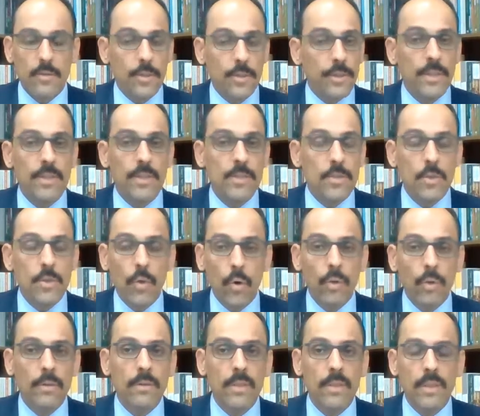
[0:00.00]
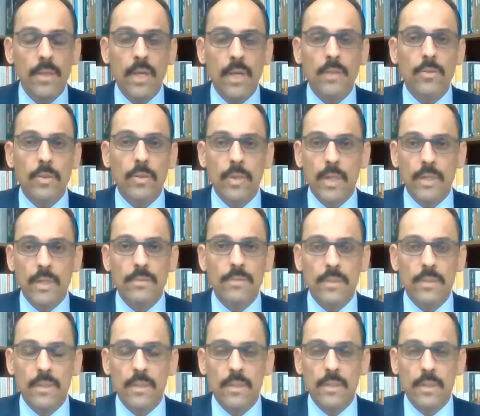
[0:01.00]
Turkey is the only NATO
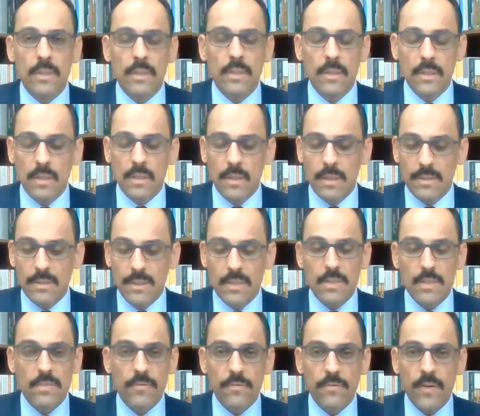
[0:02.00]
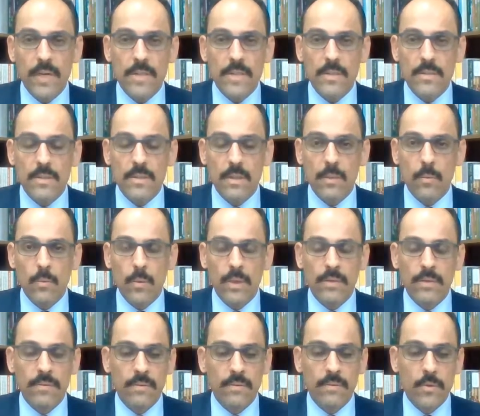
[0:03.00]
country that is faced
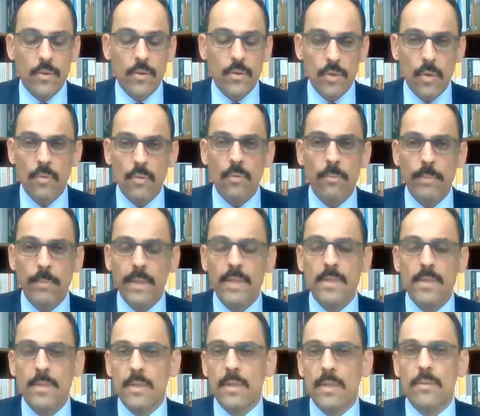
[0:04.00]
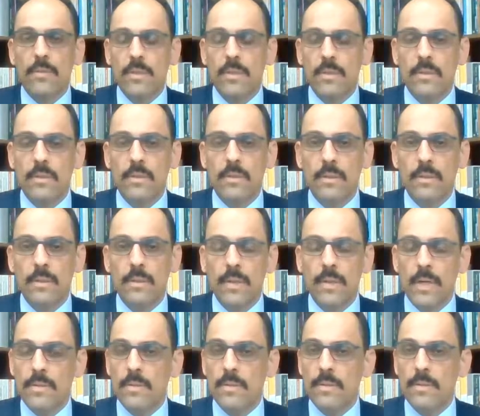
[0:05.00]
with so many security
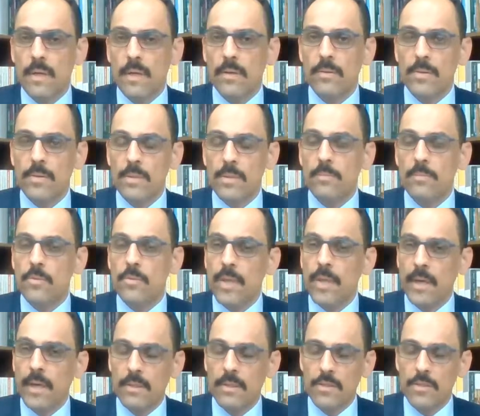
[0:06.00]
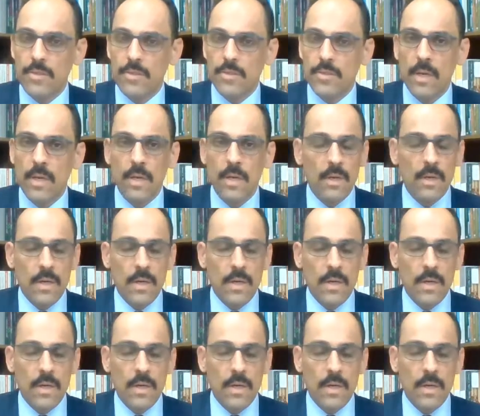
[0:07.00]
and terrorism challenges.